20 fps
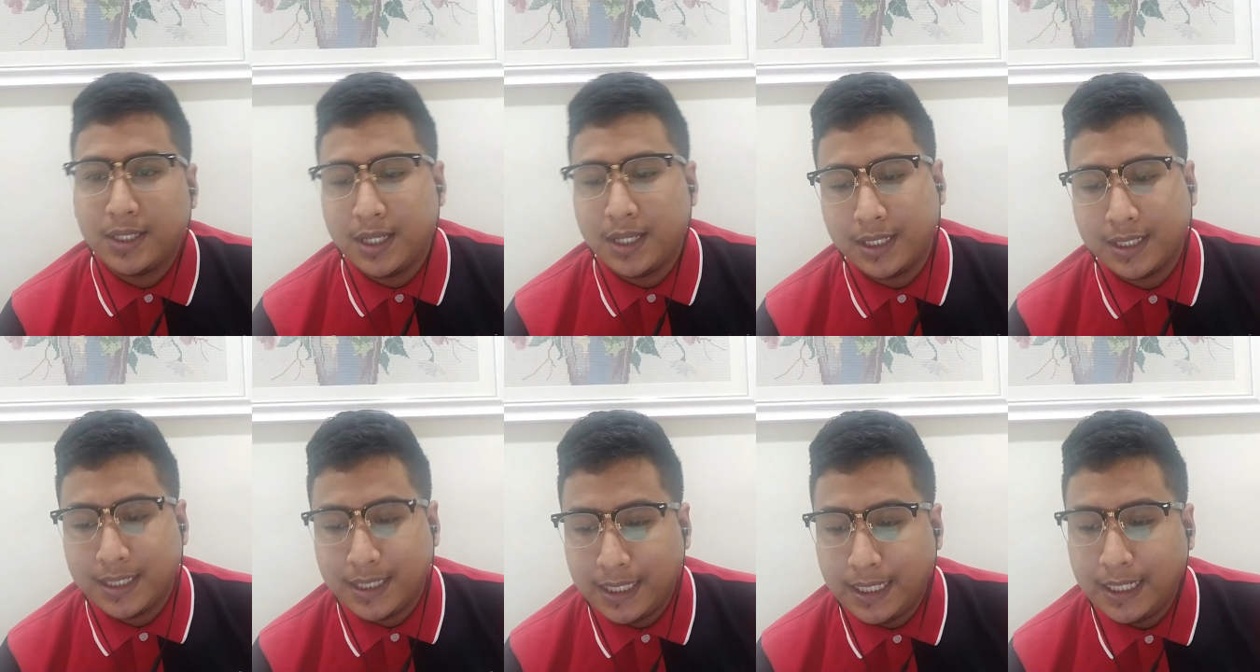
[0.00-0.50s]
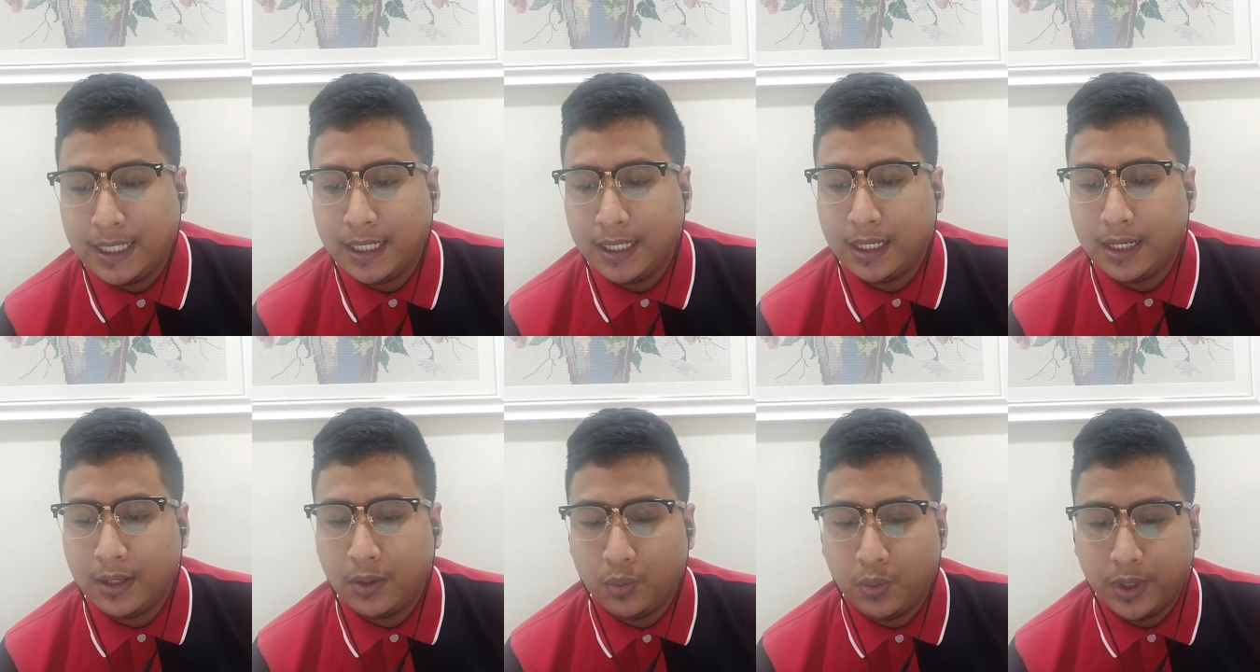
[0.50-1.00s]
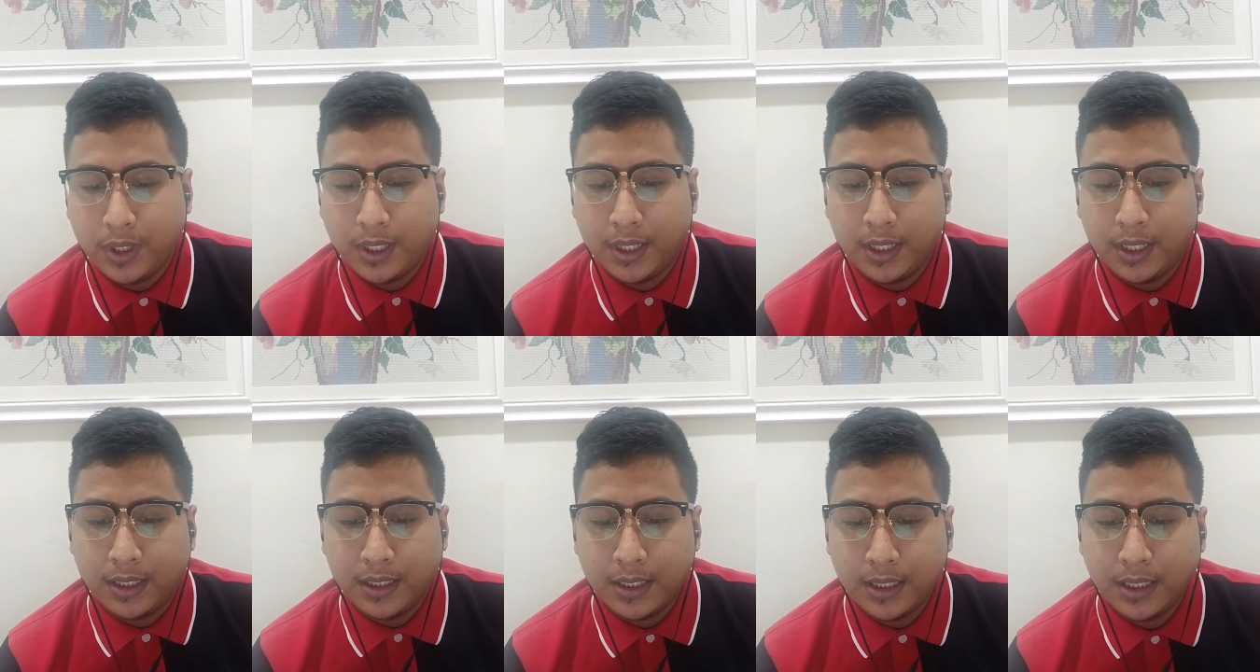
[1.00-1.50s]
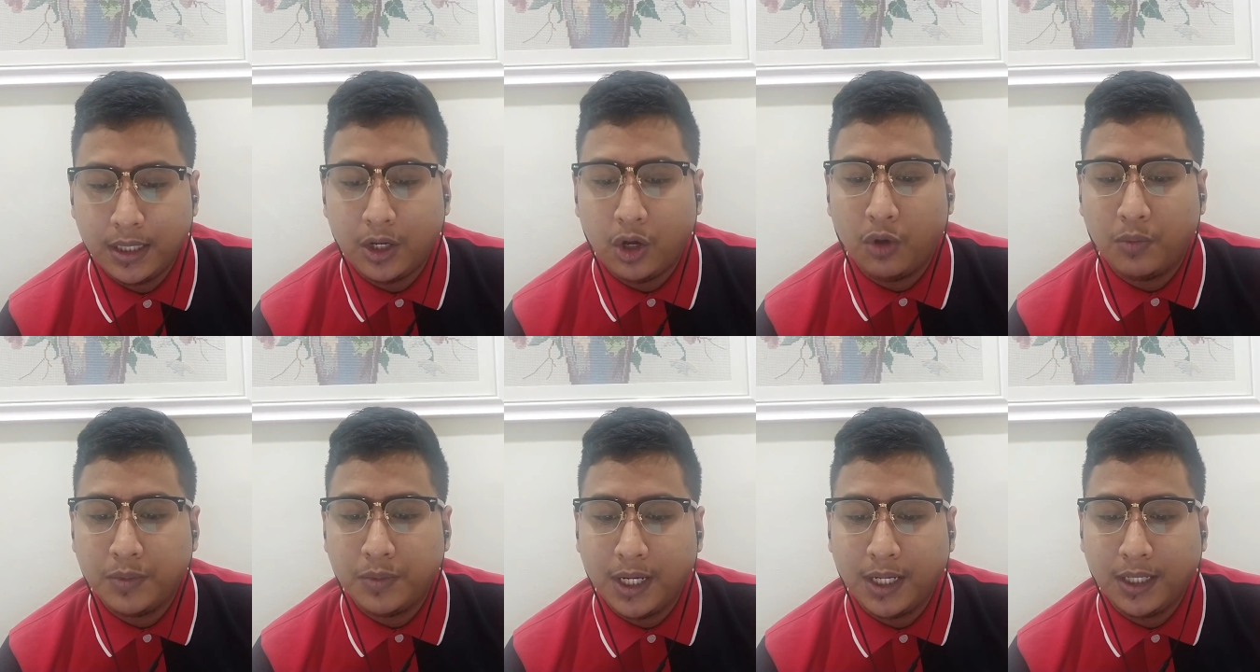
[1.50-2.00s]
succeeded with the third
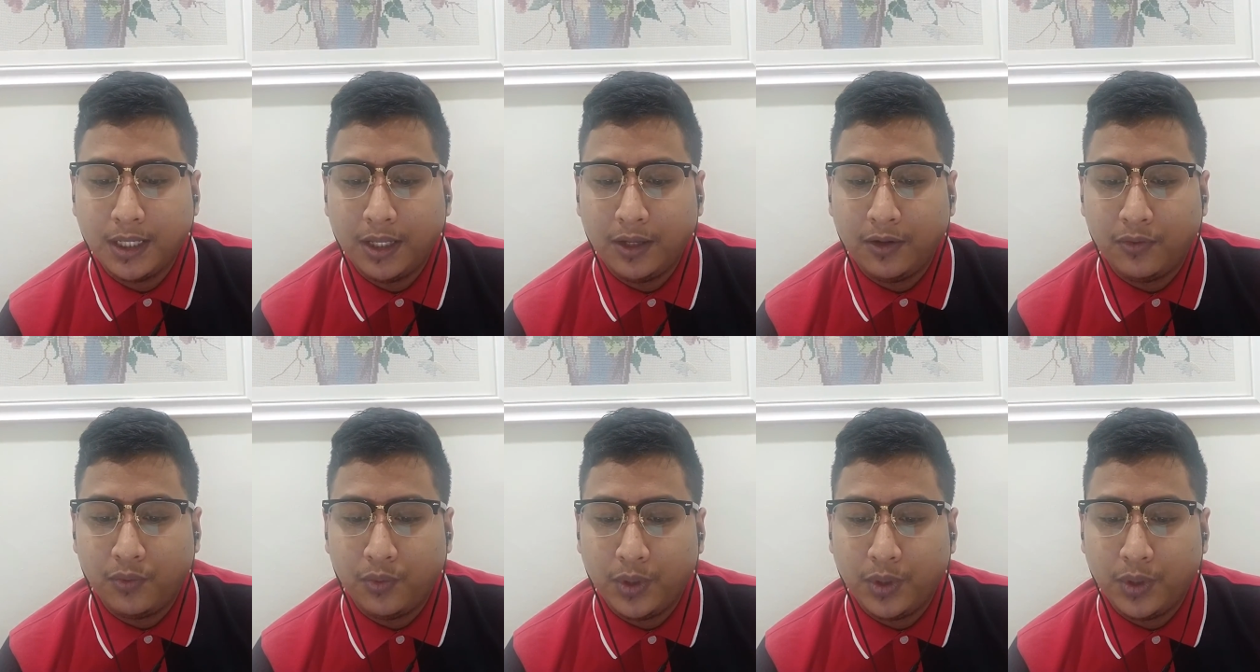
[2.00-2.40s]
objective,